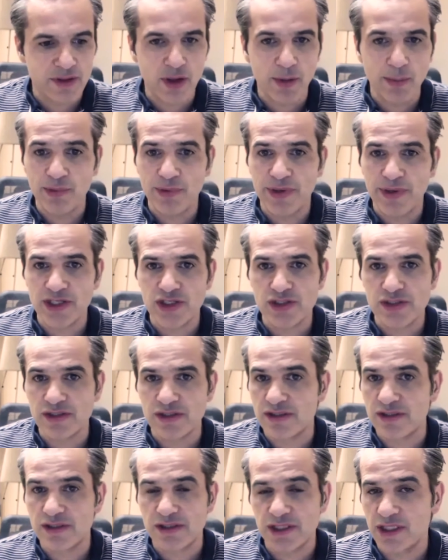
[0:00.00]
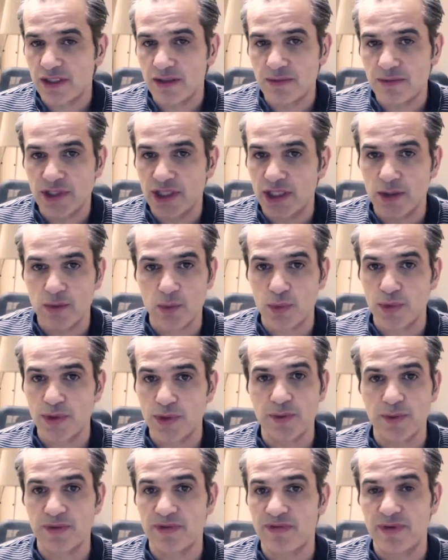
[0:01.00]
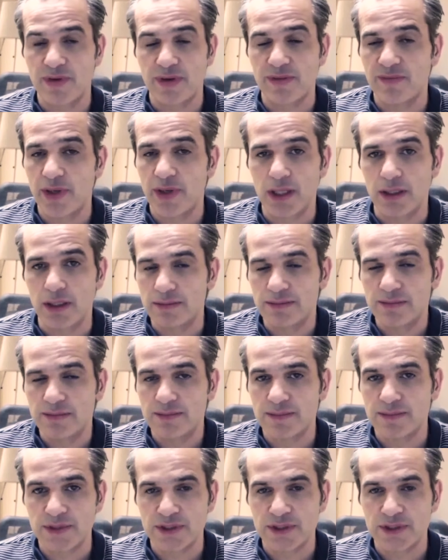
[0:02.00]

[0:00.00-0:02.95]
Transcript: operations team can work with very well. So,